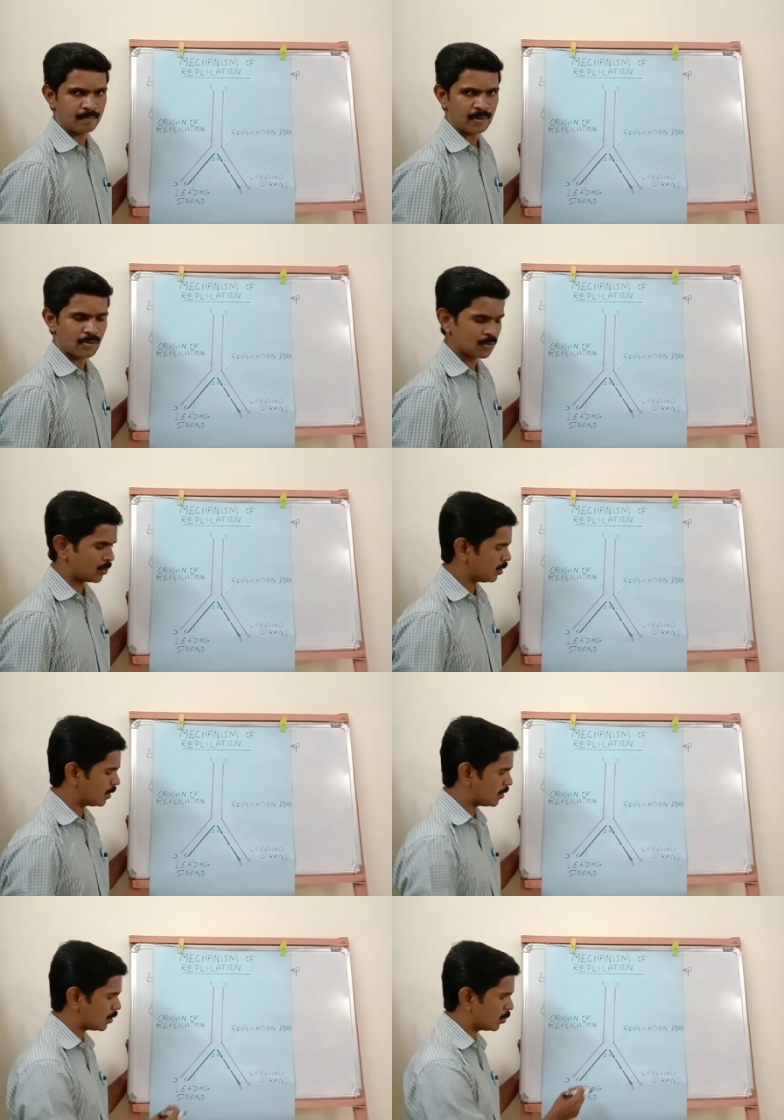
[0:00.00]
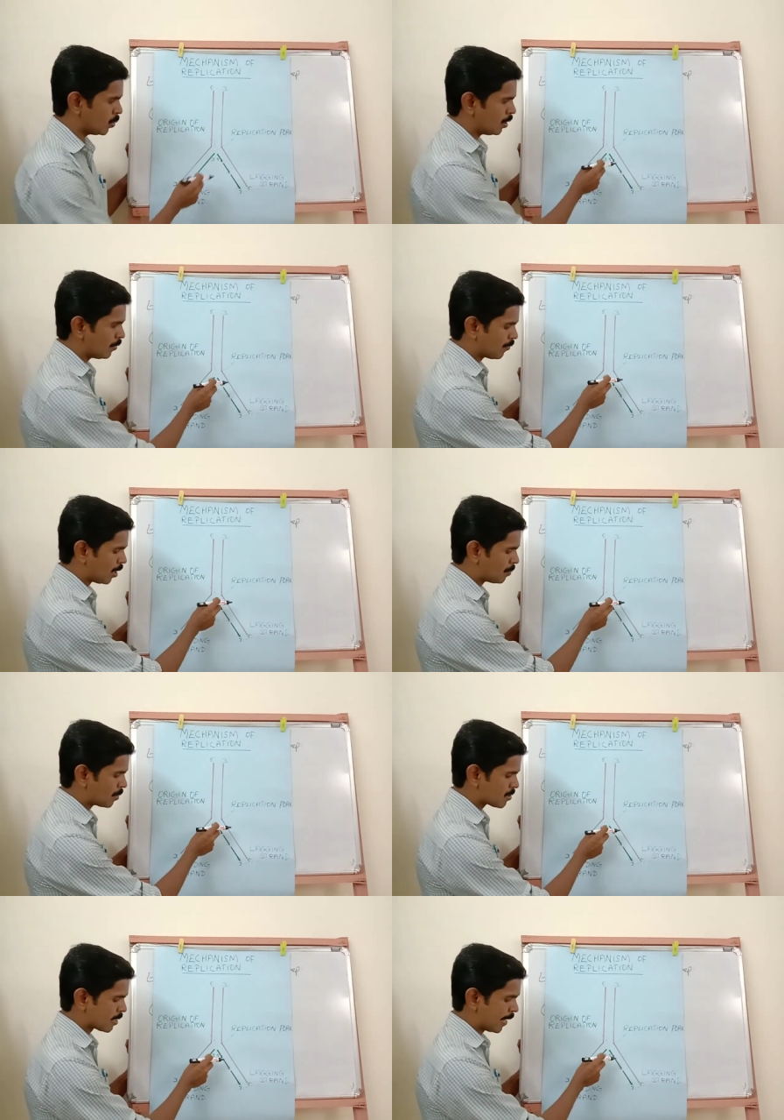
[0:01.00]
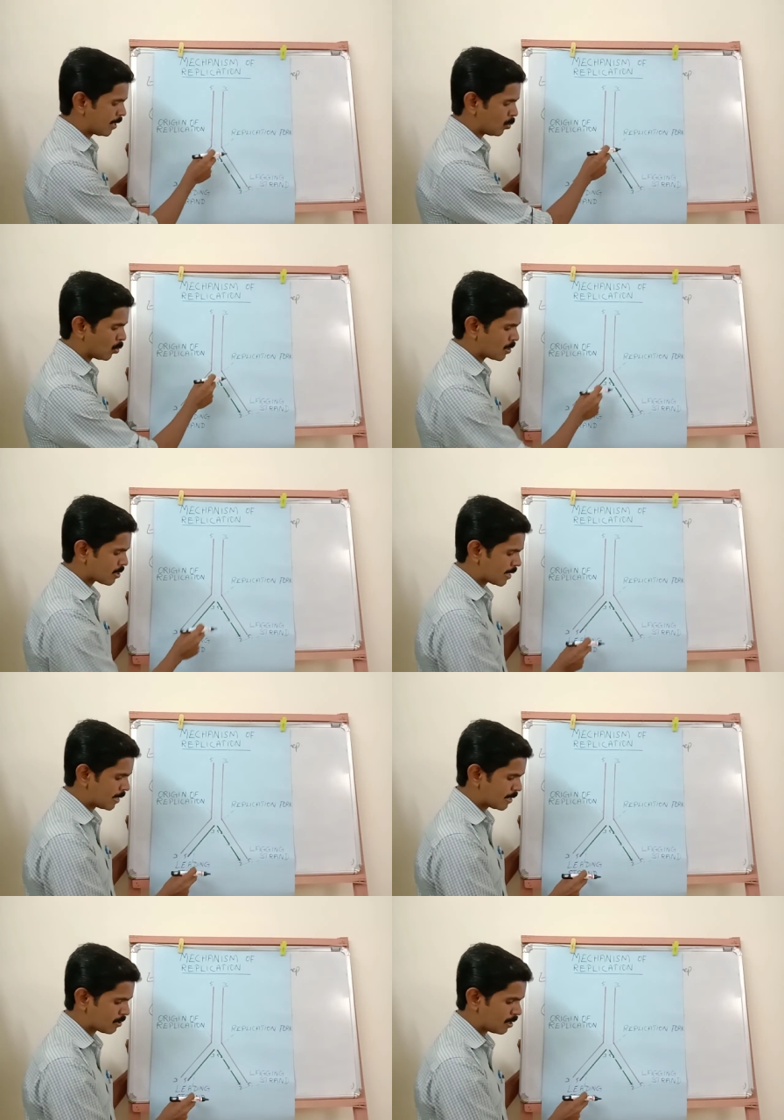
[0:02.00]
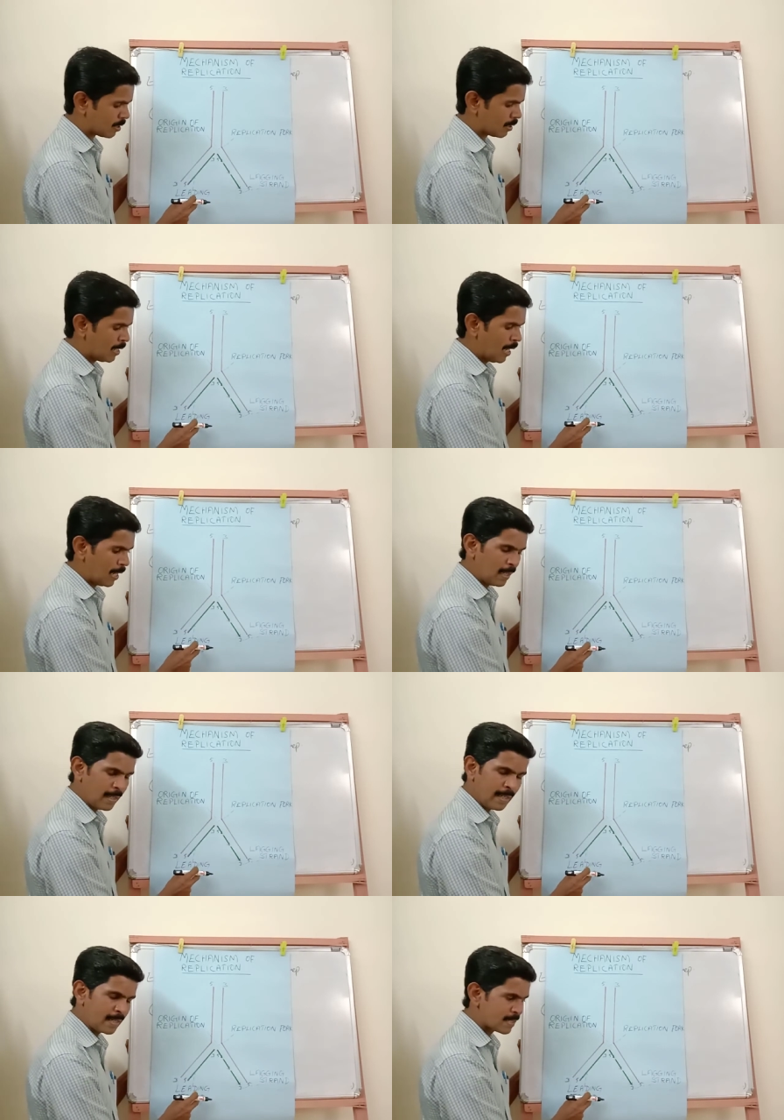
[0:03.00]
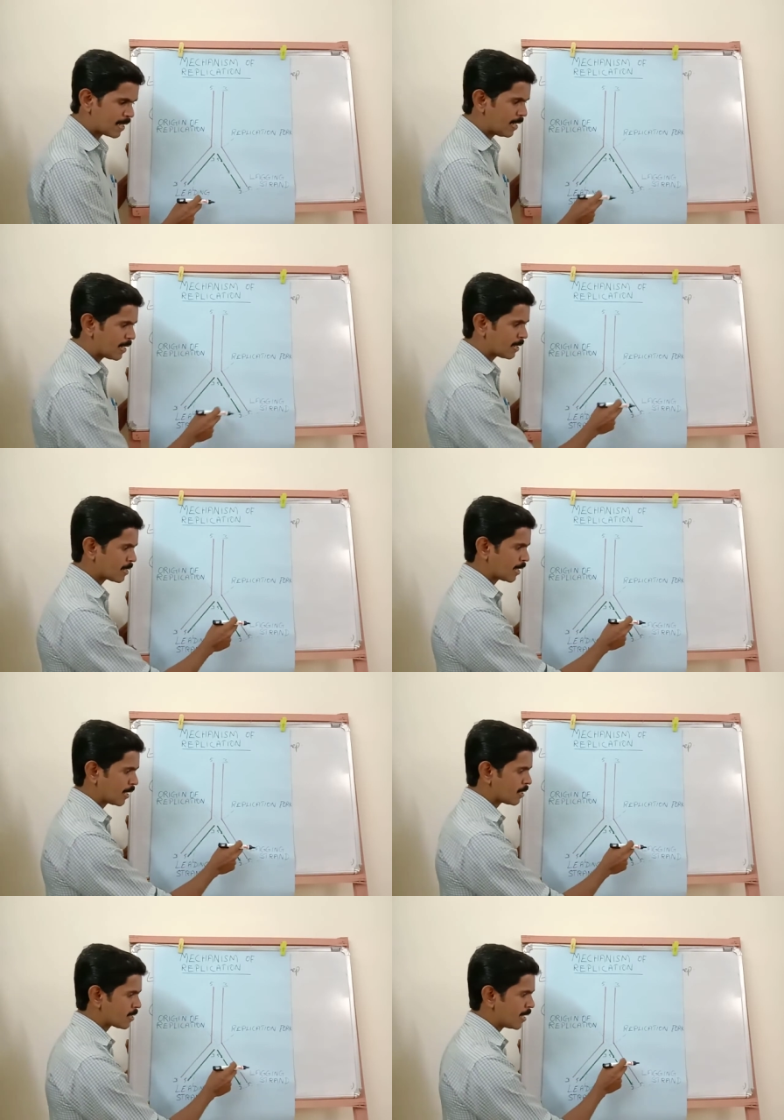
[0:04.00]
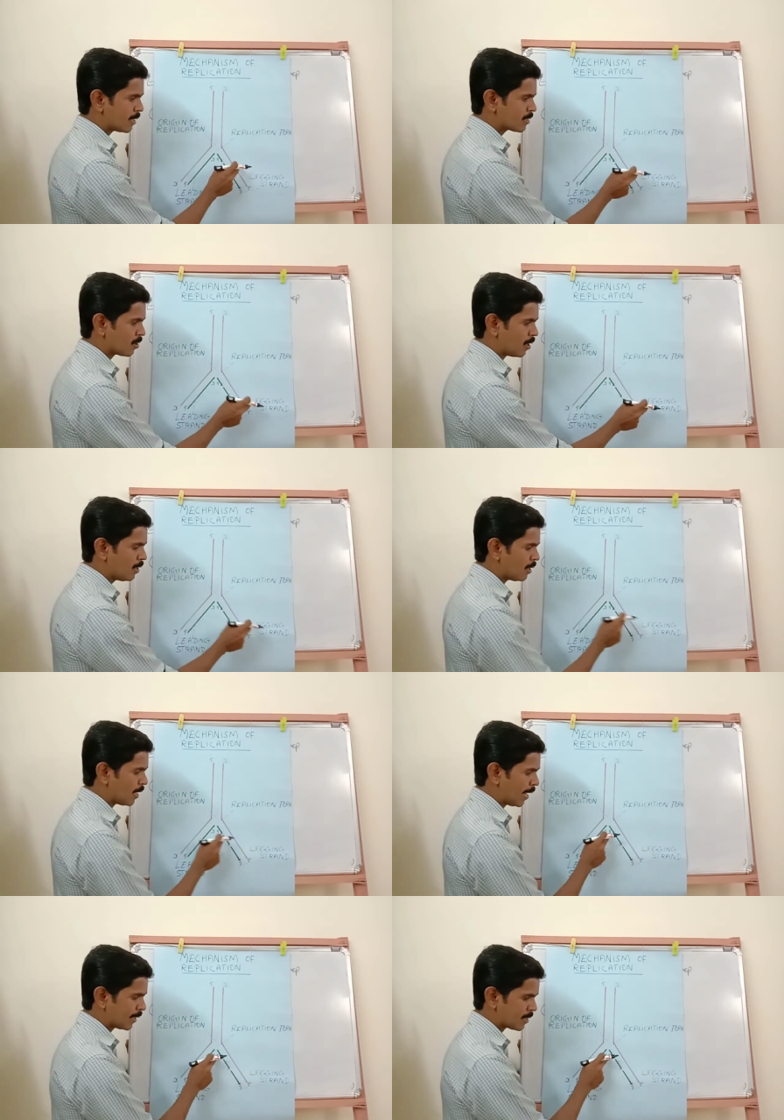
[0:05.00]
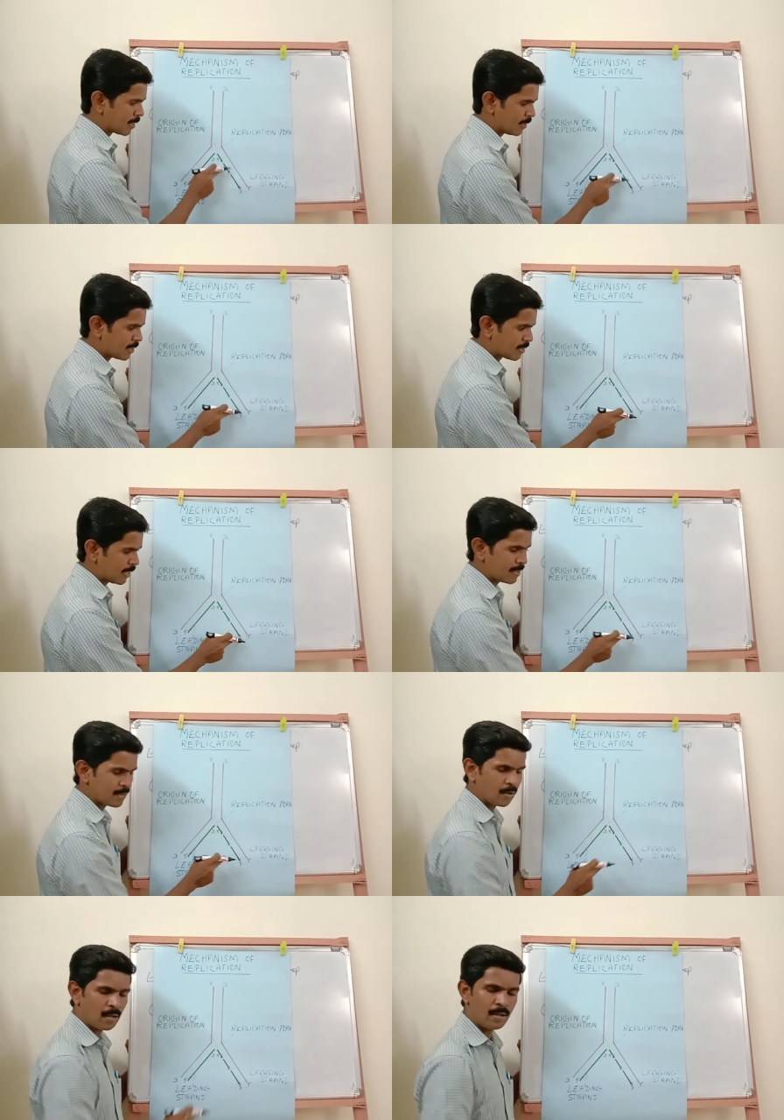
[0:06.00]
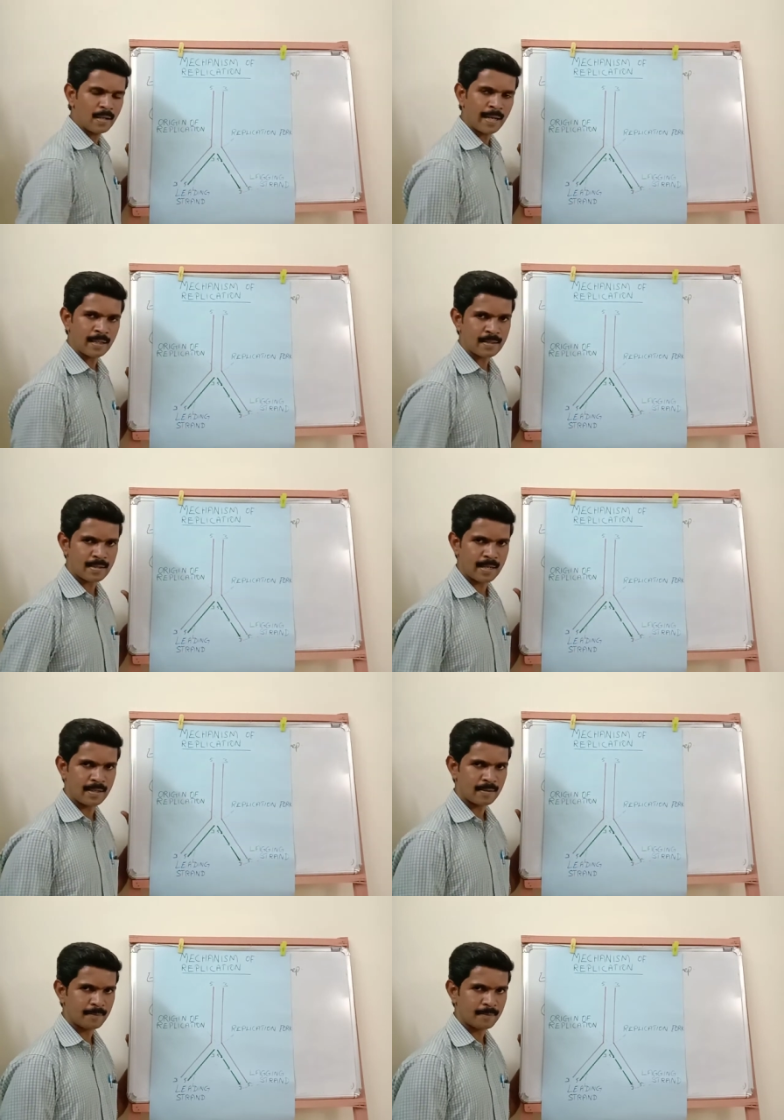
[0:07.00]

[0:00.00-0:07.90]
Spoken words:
So the newly formed strand, one strand is called leading strand and the second strand is called lagging strand. This strand is called lagging strand.